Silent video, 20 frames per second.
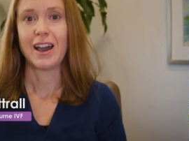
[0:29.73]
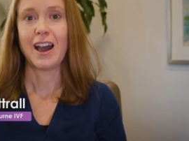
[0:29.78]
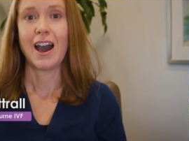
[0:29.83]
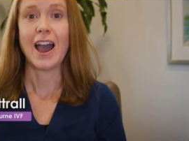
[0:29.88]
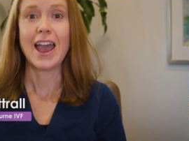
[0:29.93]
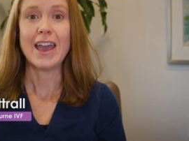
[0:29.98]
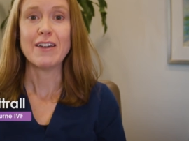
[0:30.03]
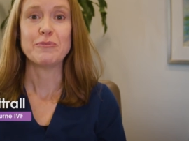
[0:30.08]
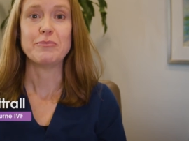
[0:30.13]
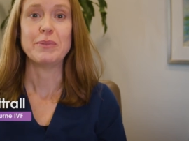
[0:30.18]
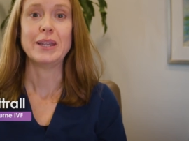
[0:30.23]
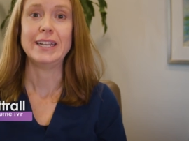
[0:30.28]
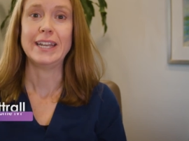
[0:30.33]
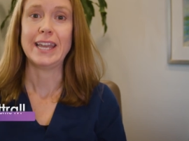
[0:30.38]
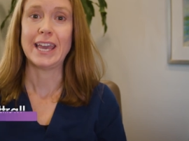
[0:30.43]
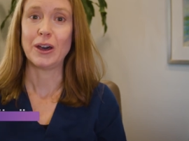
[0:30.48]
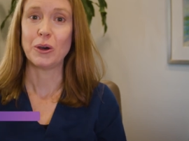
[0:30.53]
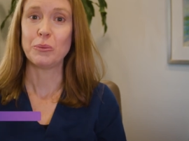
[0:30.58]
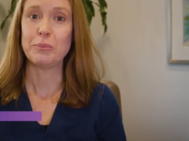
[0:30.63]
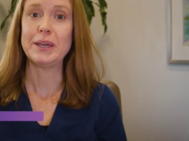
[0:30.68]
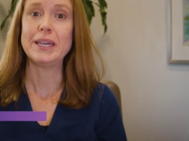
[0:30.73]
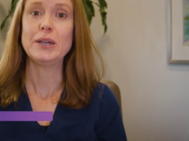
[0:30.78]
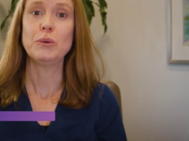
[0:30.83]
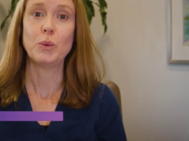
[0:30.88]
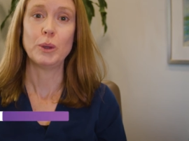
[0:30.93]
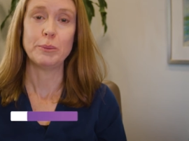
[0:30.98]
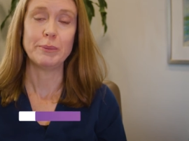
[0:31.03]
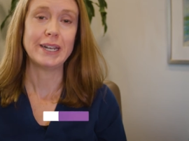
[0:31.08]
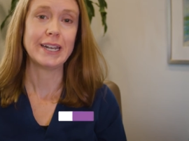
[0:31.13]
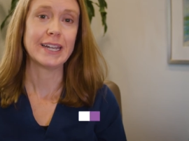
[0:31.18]
I have been helping
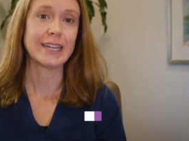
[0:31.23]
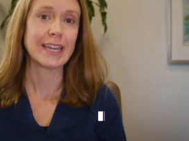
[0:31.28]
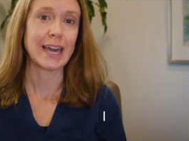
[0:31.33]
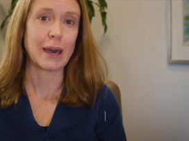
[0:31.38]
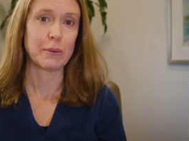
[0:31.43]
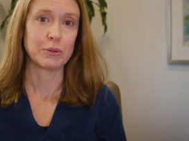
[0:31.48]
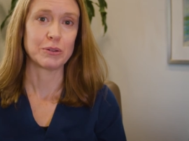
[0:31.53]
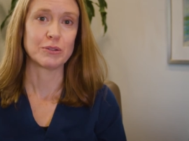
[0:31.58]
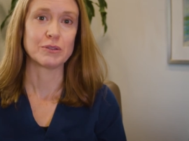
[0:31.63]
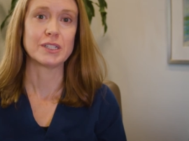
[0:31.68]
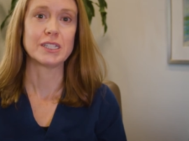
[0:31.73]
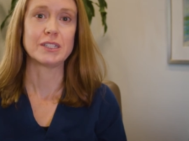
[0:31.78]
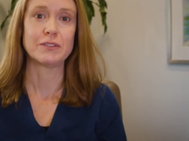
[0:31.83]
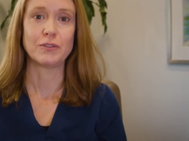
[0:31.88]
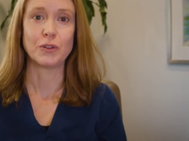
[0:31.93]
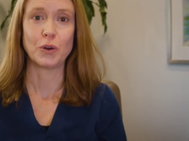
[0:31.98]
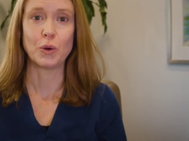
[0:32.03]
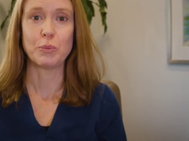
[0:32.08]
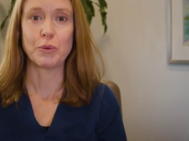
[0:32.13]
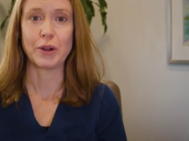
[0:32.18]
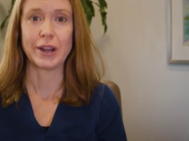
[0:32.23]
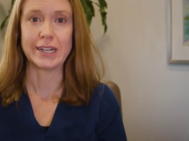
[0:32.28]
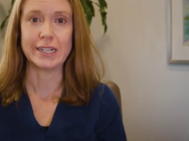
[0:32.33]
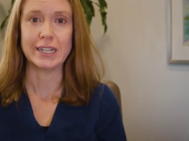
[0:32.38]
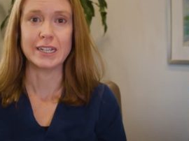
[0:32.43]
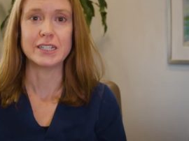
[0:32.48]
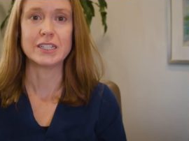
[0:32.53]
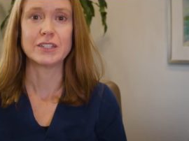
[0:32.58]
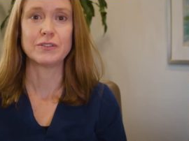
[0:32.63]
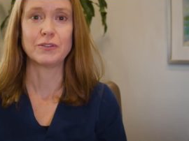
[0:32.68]
women and couples fall
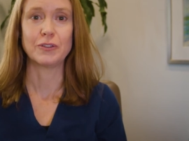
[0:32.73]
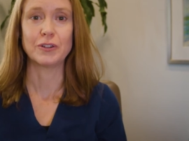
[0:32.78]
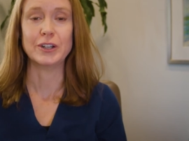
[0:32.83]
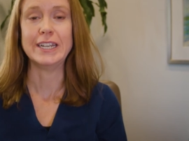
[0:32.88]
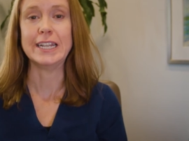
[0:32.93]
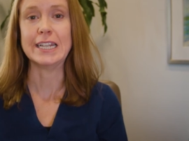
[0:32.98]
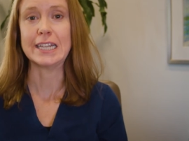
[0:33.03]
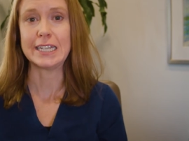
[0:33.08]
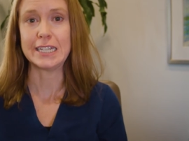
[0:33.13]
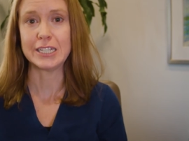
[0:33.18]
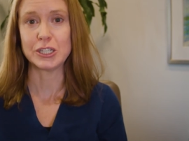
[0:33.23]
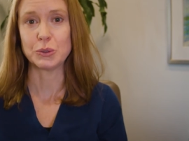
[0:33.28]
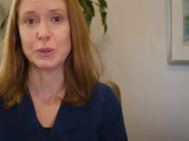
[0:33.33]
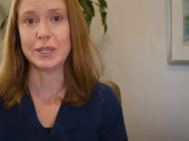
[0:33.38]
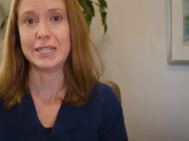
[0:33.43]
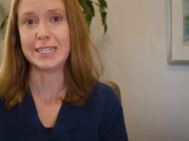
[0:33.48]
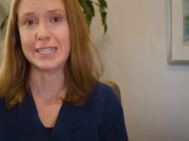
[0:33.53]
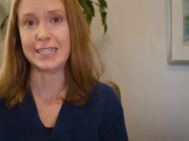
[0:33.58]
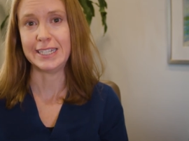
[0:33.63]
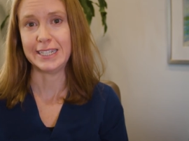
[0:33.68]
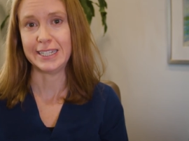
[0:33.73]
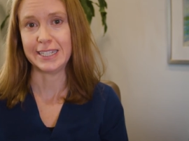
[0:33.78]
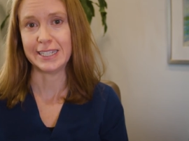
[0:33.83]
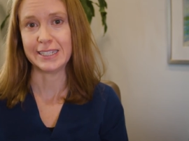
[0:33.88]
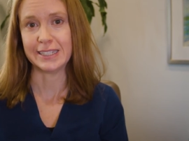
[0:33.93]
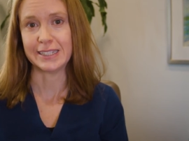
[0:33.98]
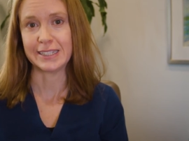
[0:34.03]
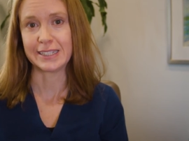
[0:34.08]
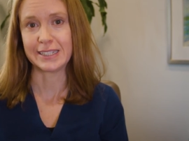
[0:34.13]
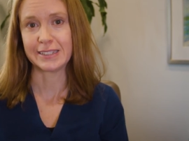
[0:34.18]
pregnant for nearly 20
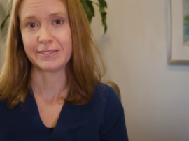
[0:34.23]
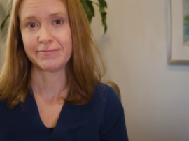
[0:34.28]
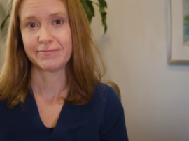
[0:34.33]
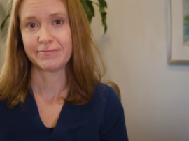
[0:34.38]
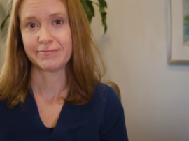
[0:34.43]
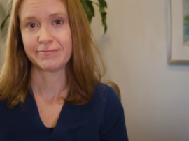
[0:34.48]
years.